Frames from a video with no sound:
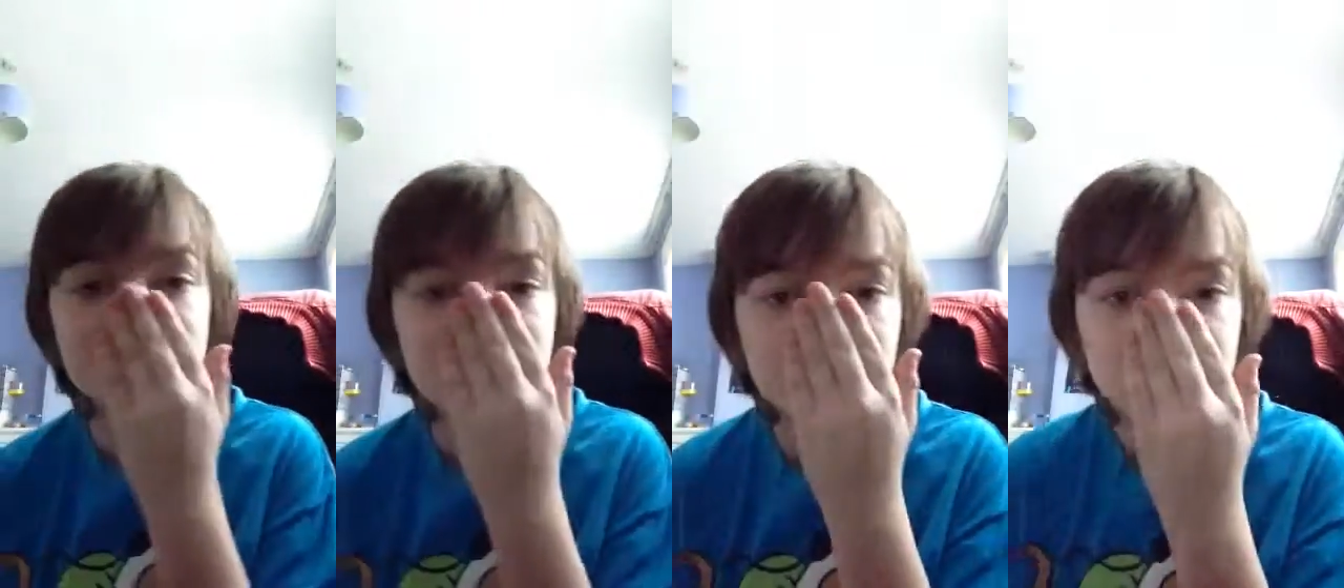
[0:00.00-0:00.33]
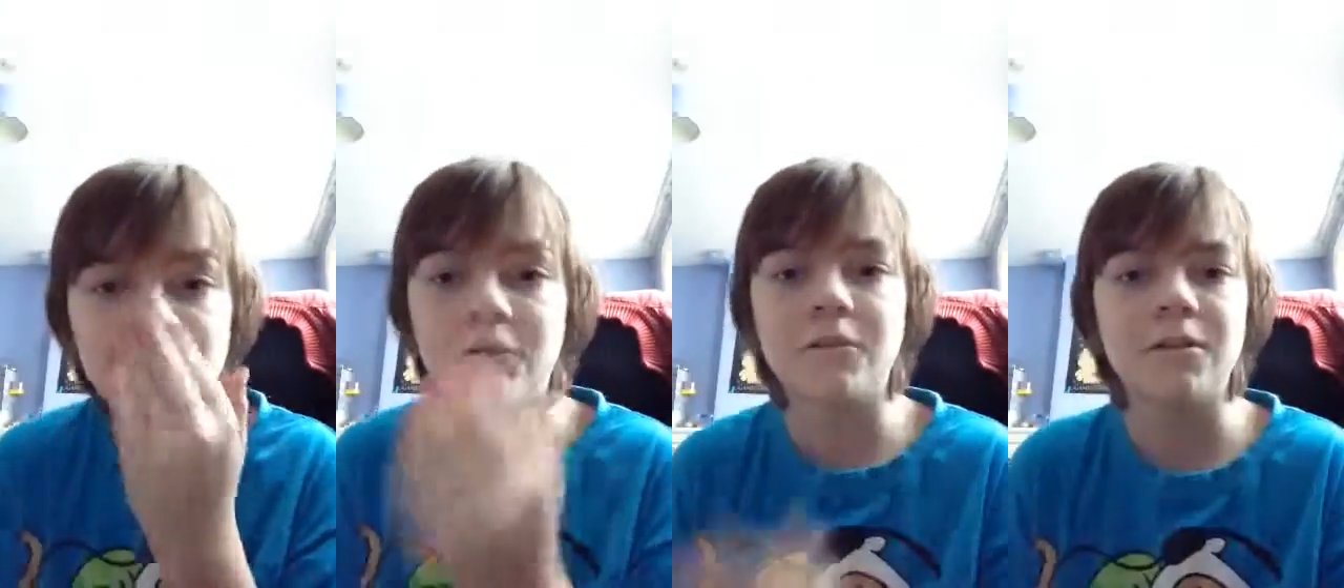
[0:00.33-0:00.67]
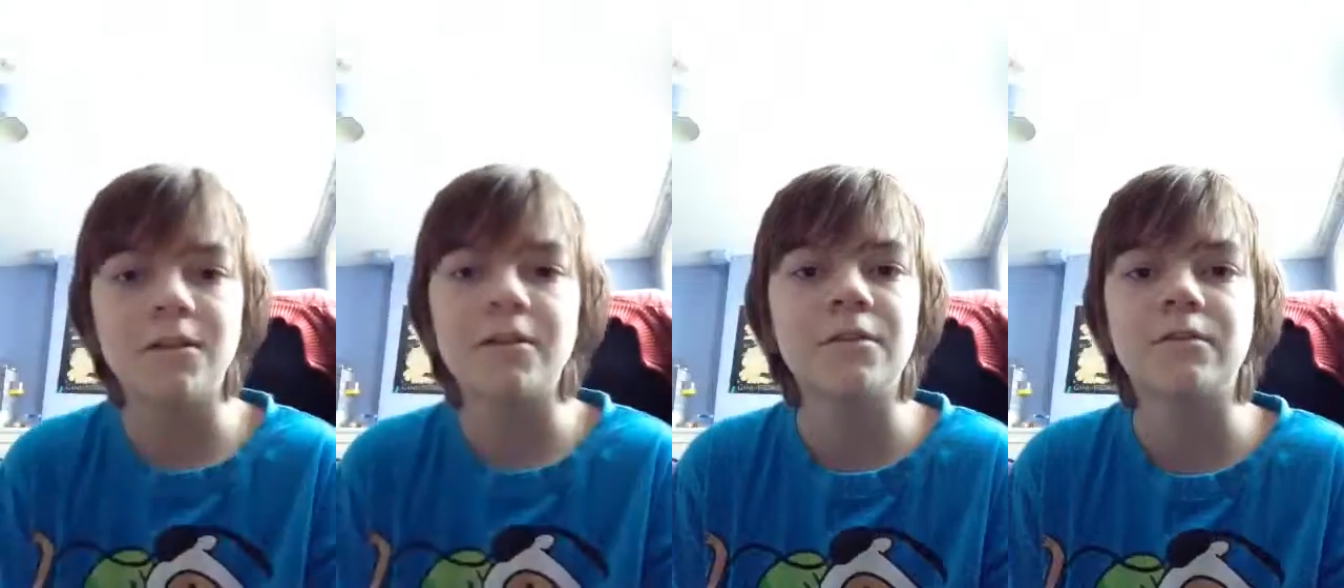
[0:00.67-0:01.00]
video or
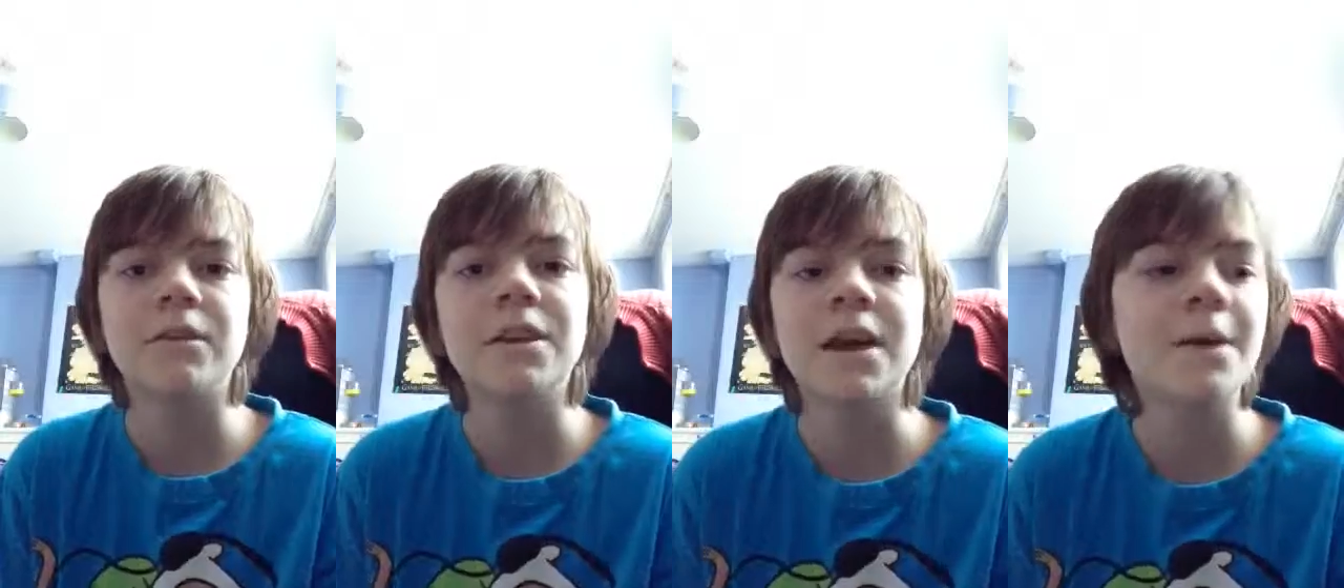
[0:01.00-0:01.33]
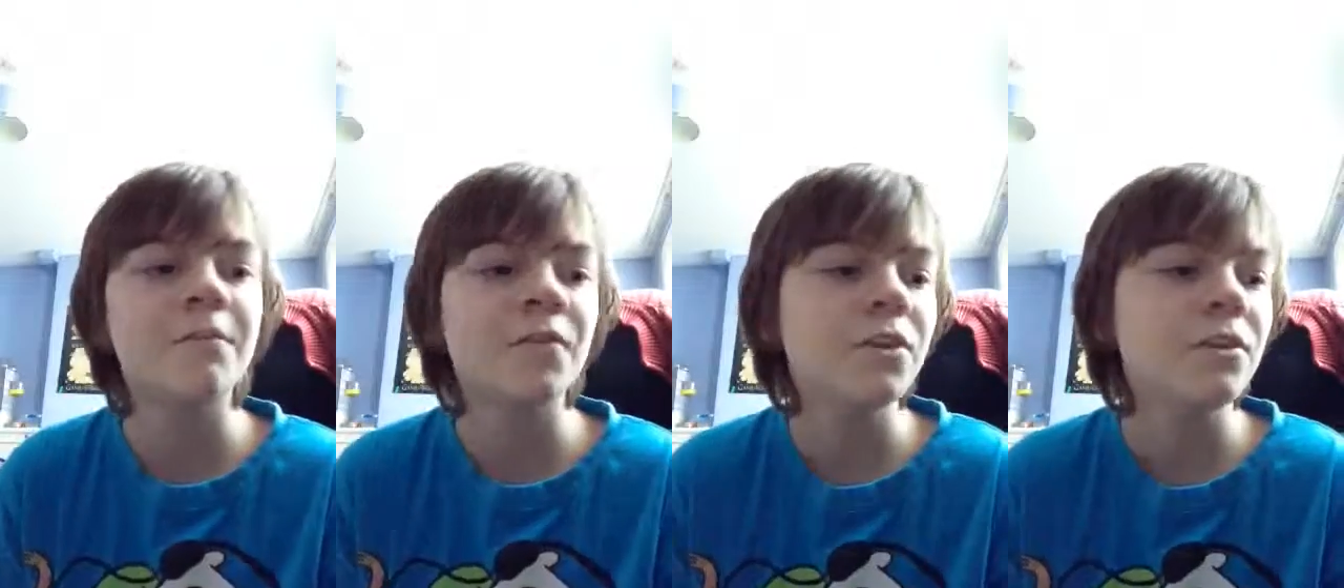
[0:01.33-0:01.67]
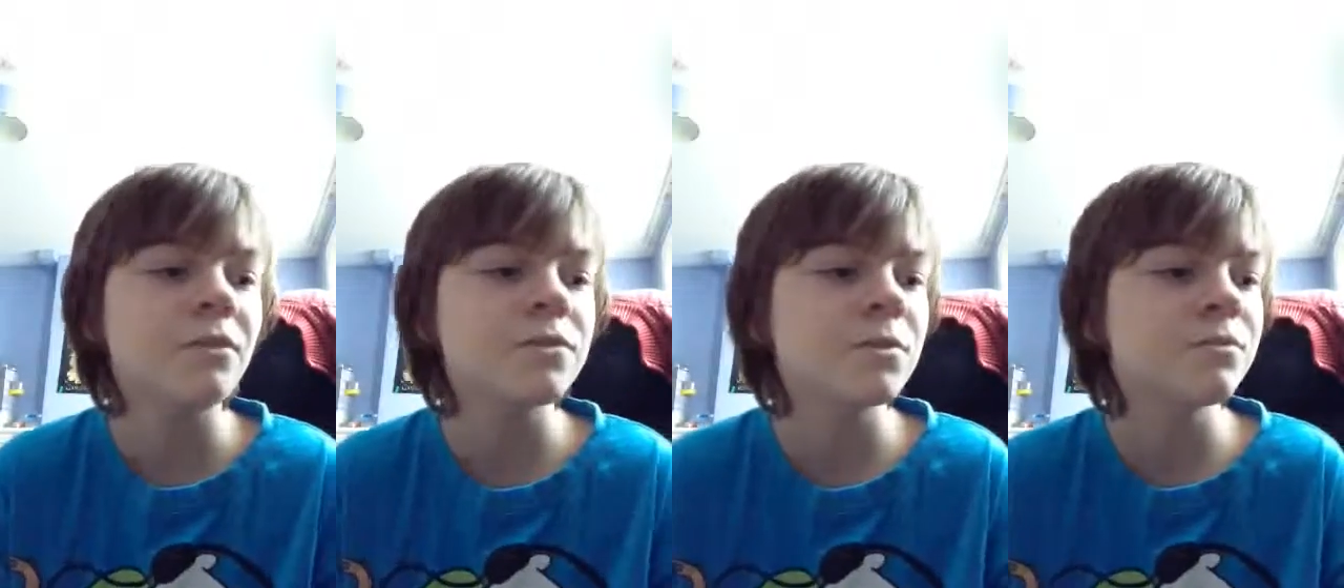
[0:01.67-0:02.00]
a recap
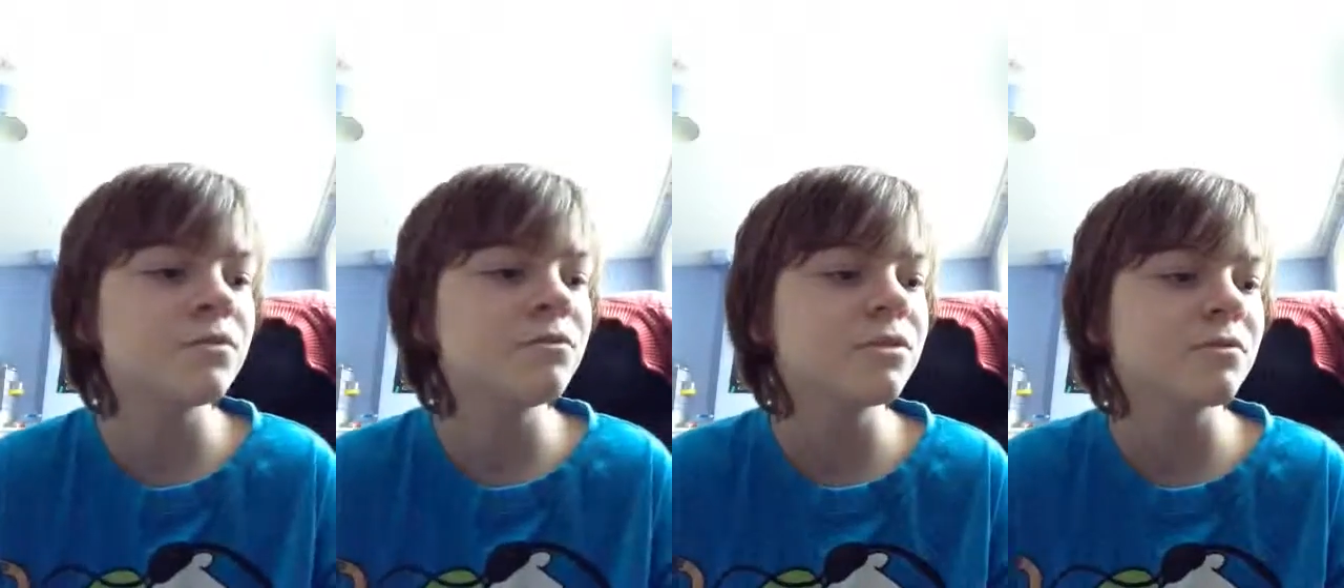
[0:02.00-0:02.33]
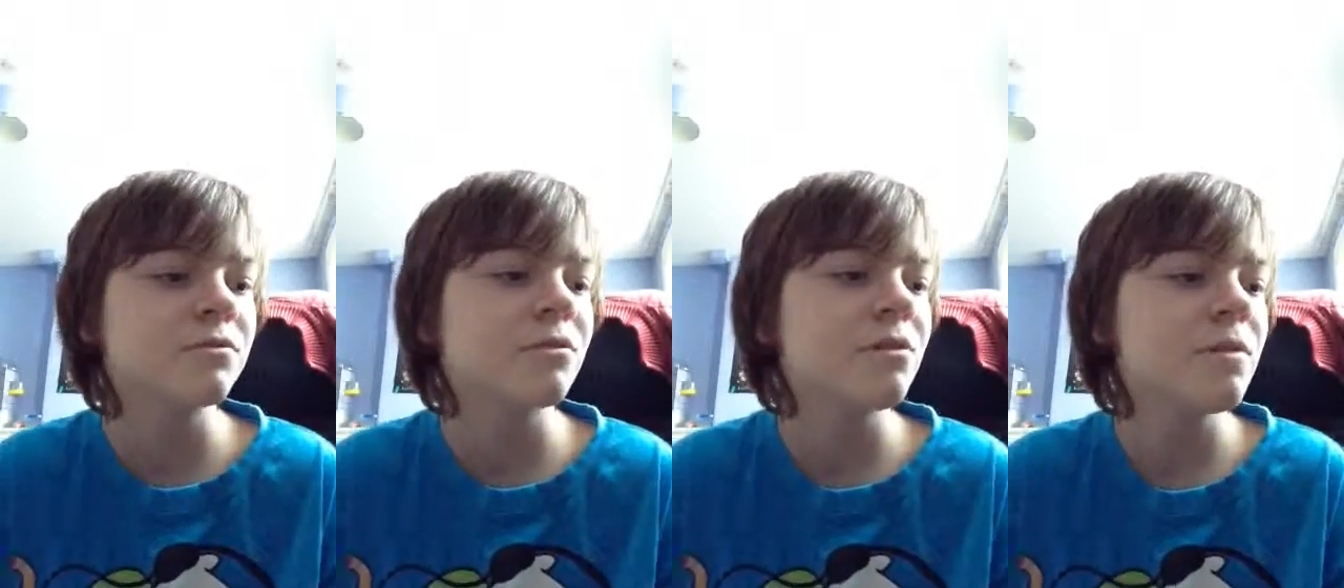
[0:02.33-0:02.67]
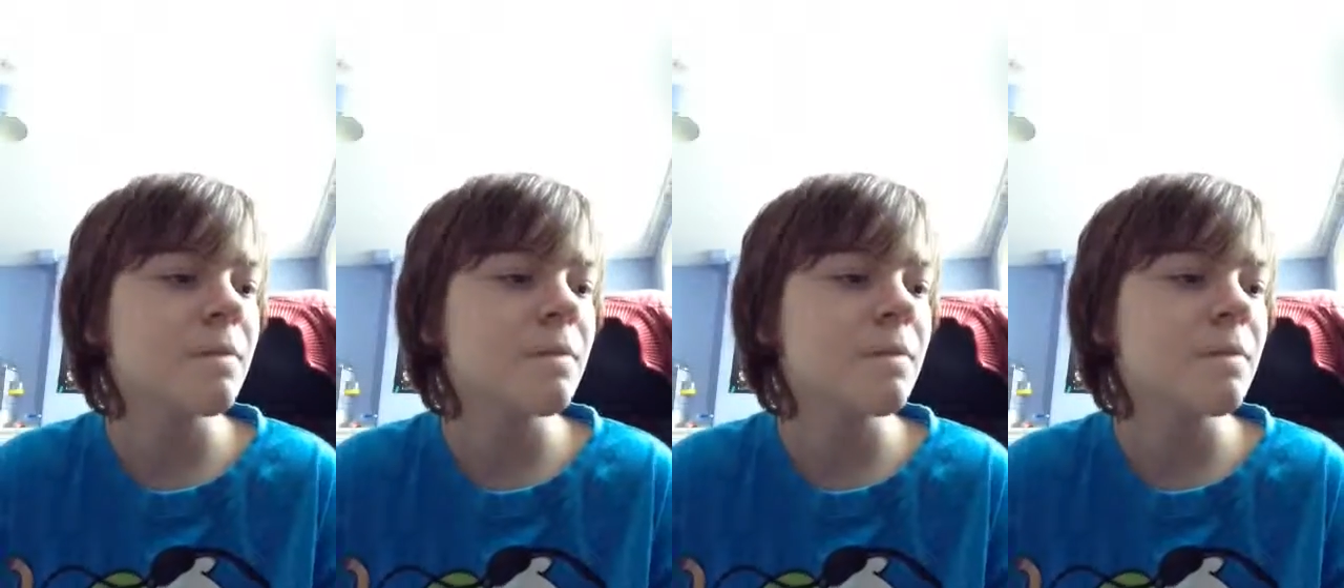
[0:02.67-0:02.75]
video of some sorts or